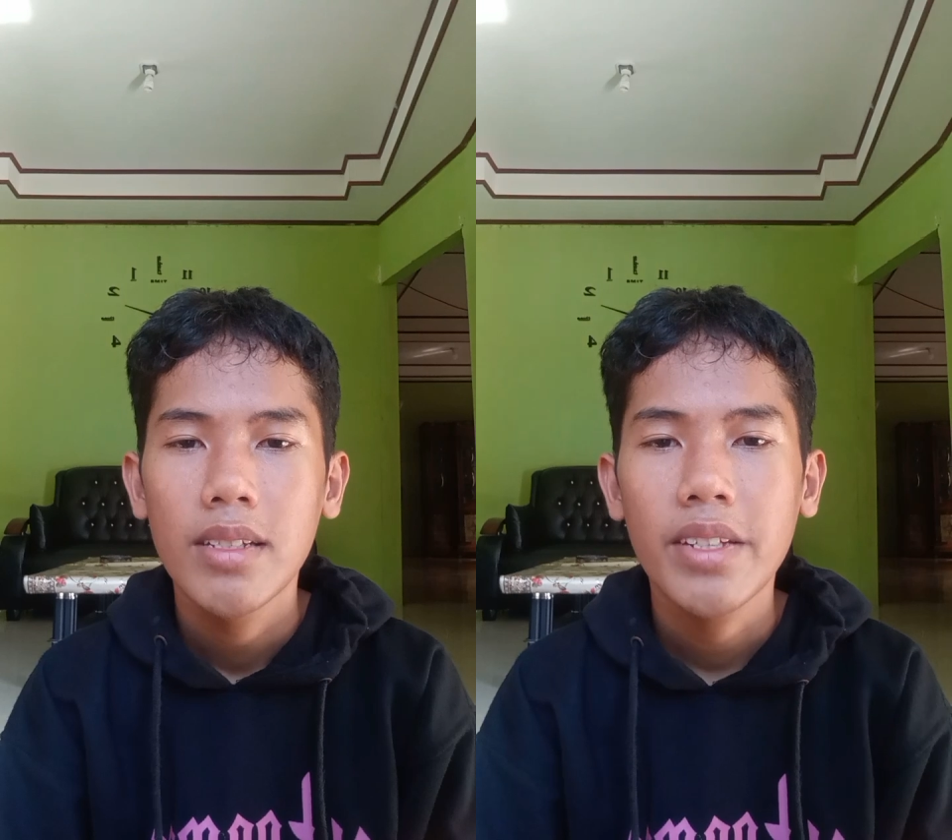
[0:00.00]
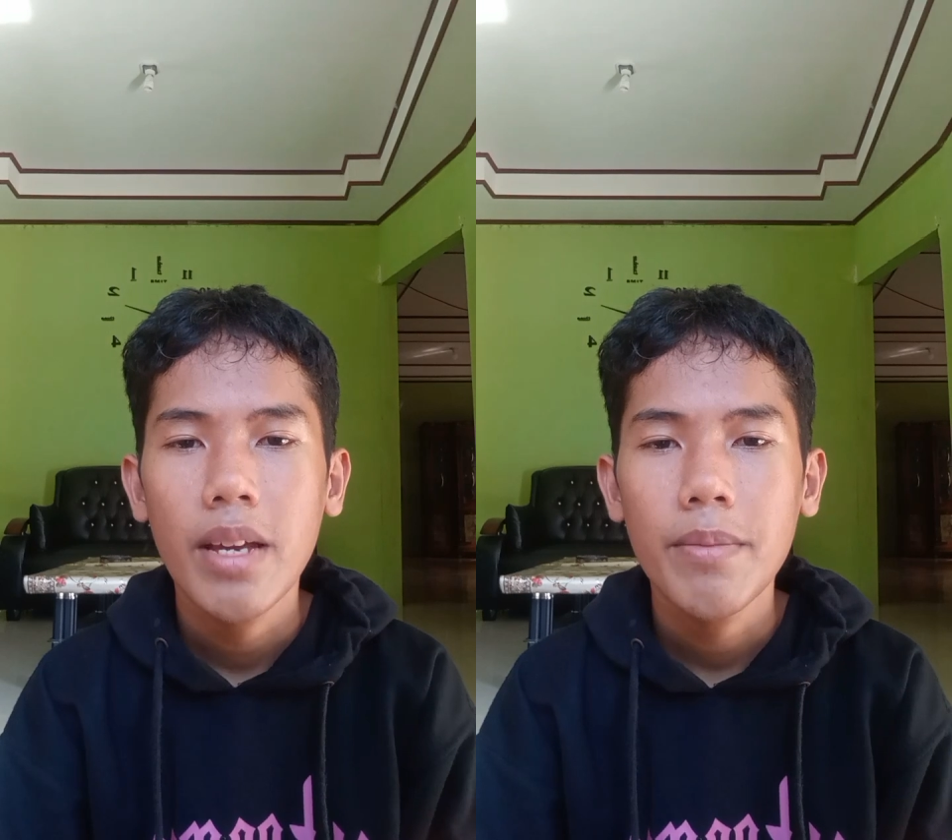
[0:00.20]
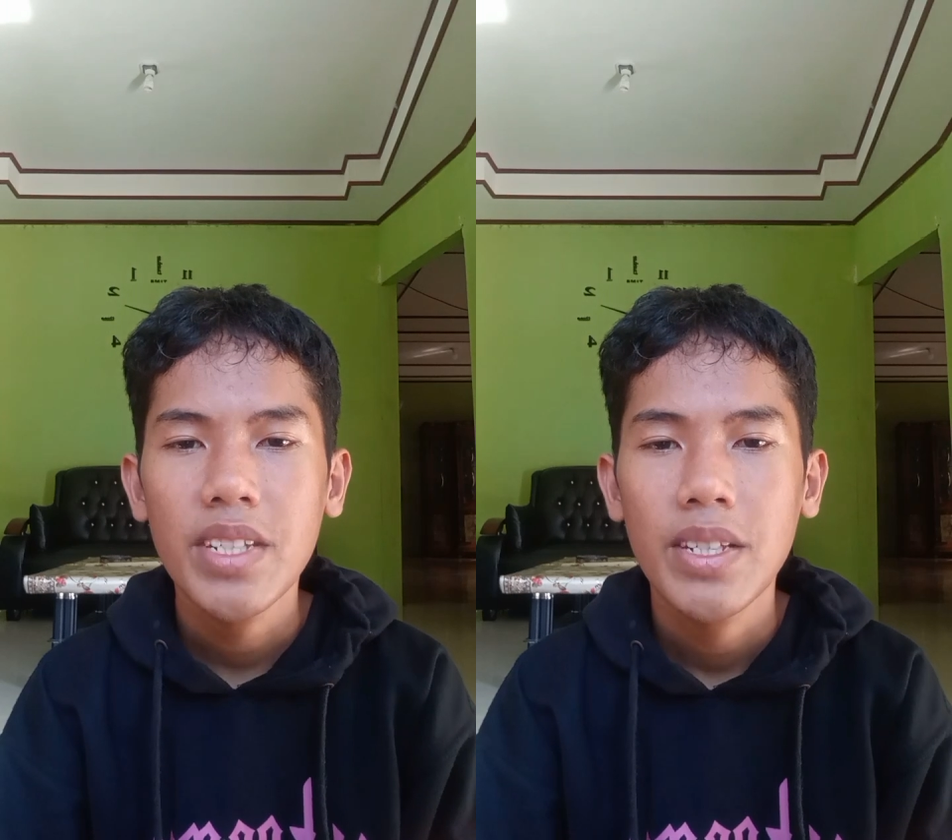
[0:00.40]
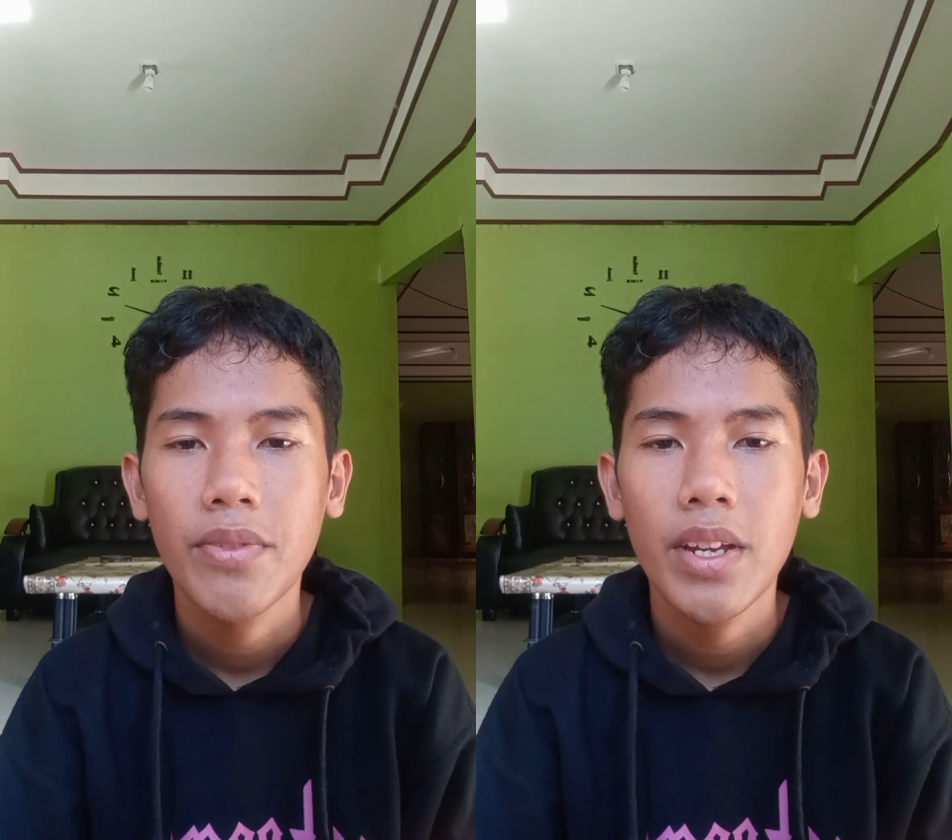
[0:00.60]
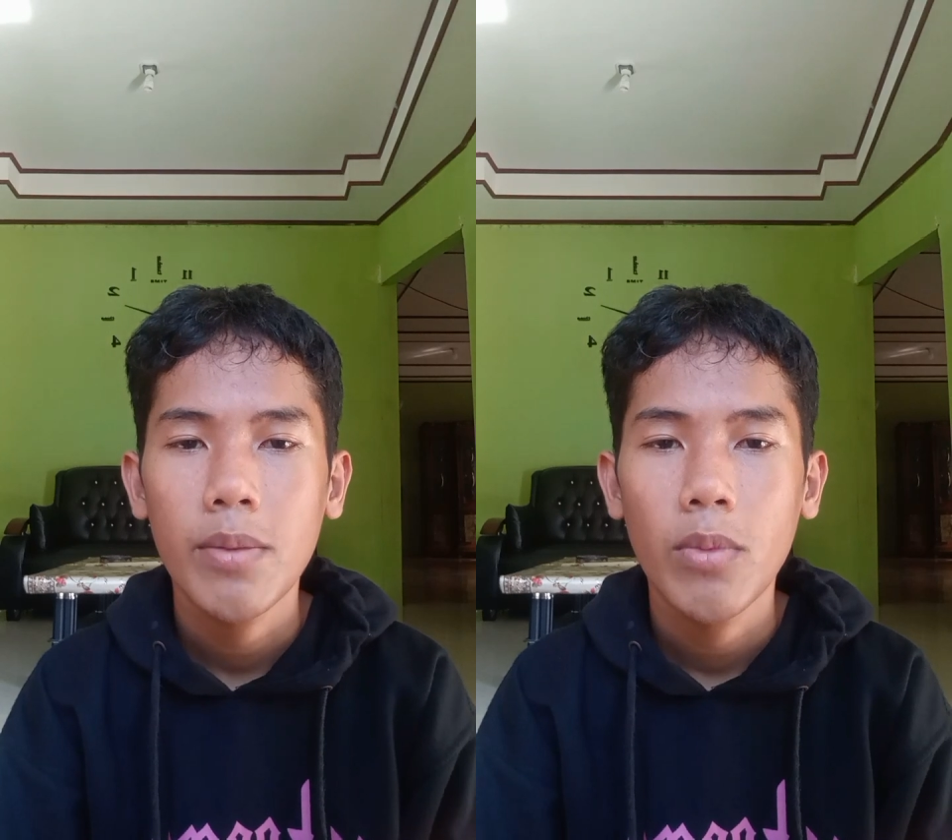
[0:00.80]
James
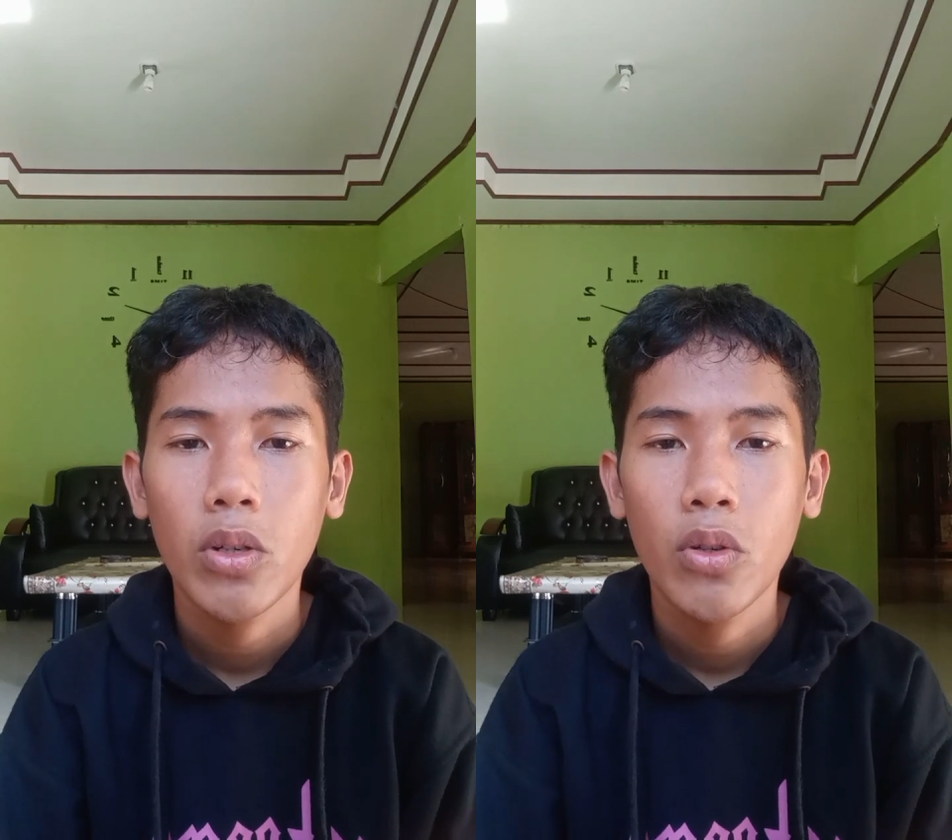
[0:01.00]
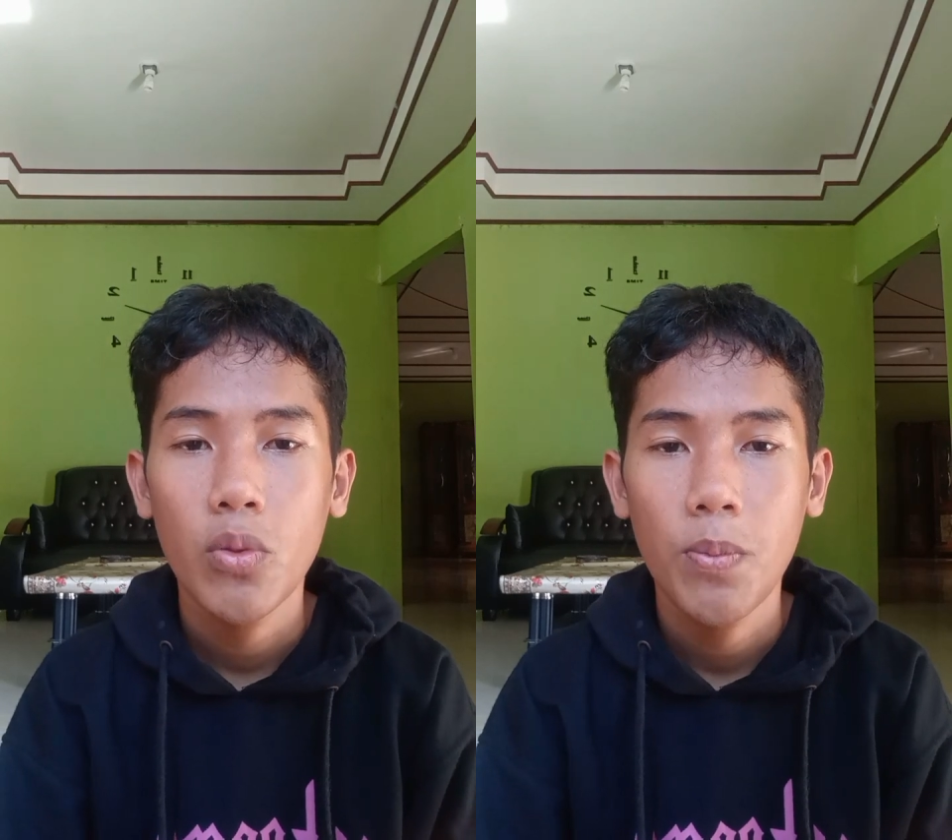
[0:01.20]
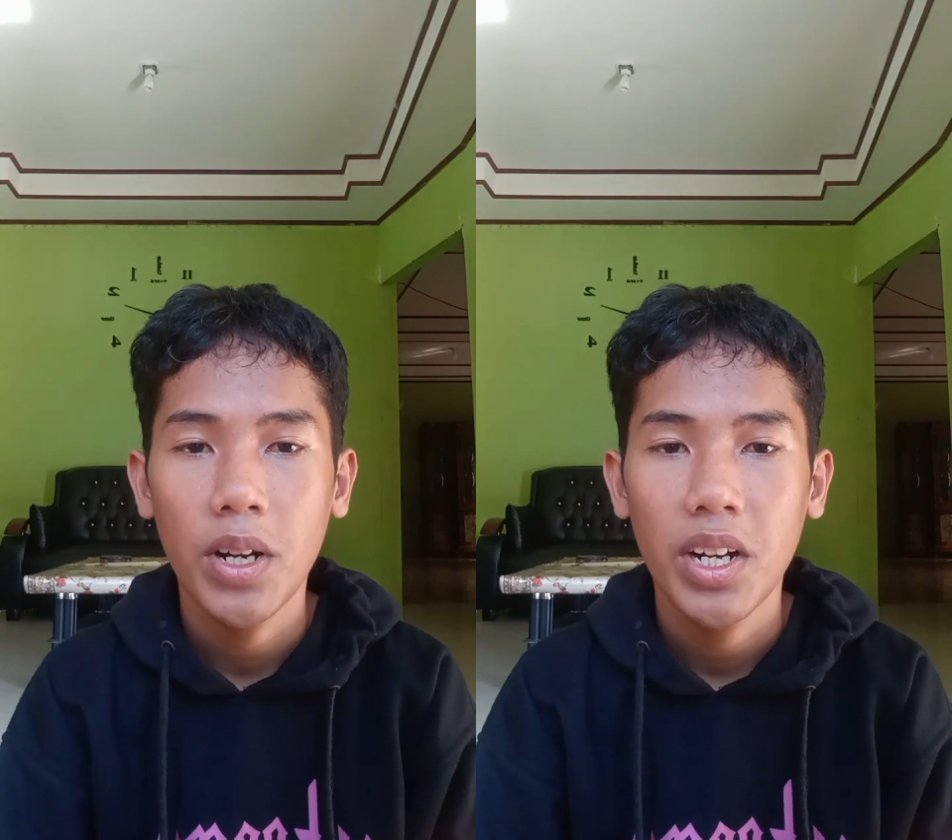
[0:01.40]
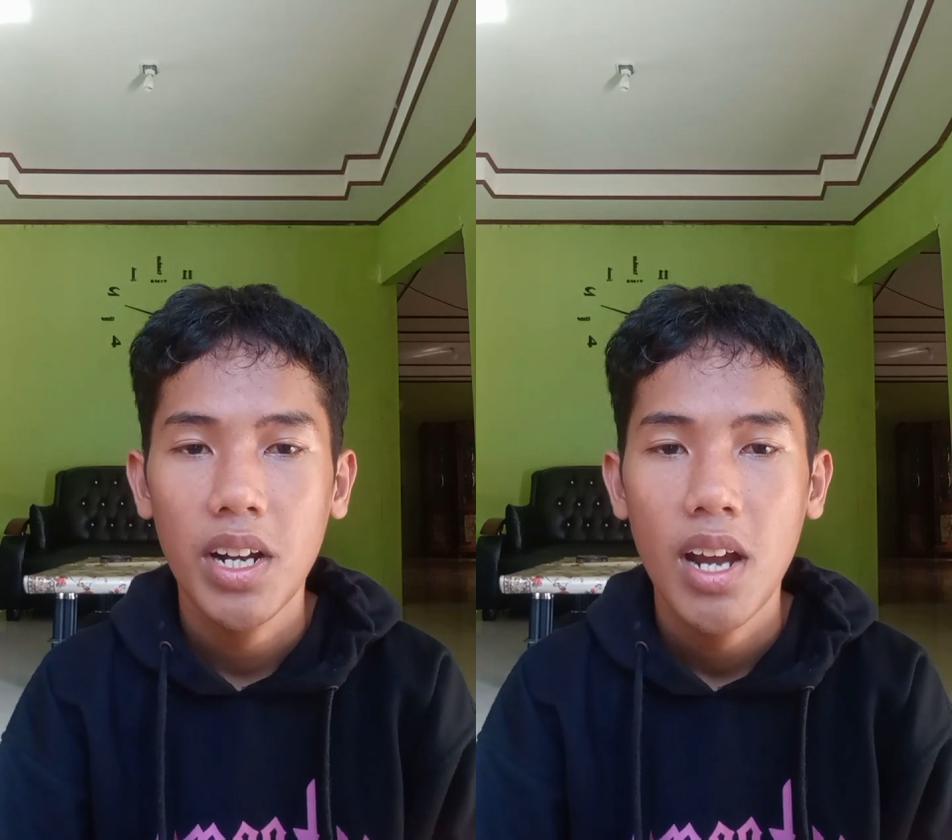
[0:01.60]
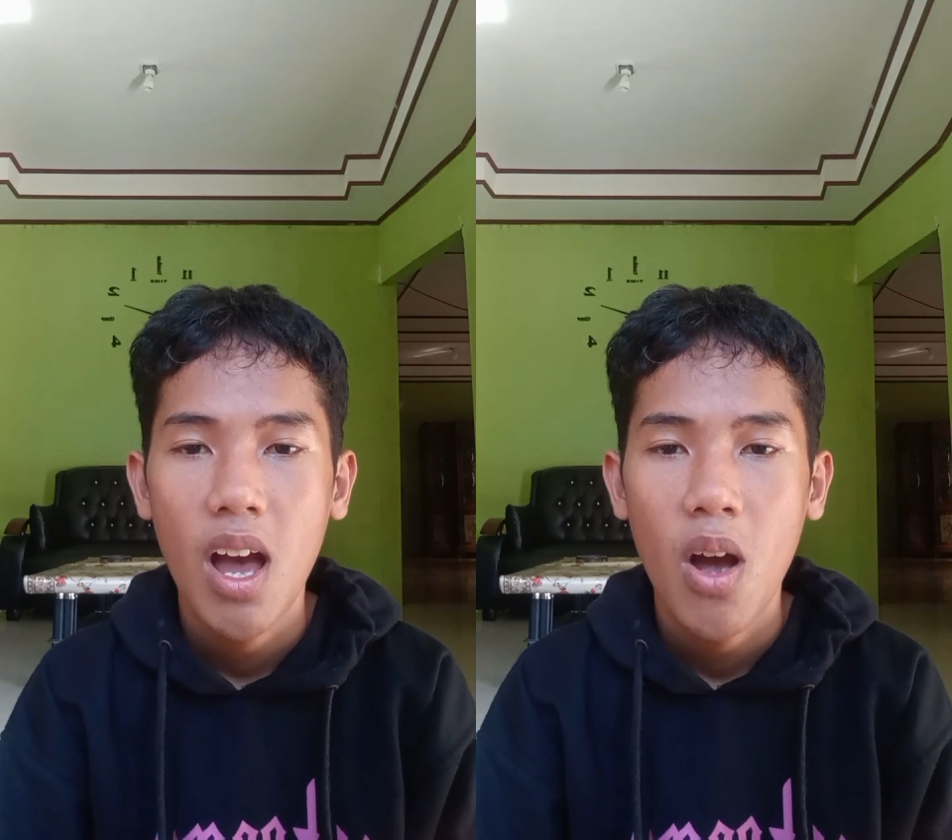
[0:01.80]
Fenimore Cooper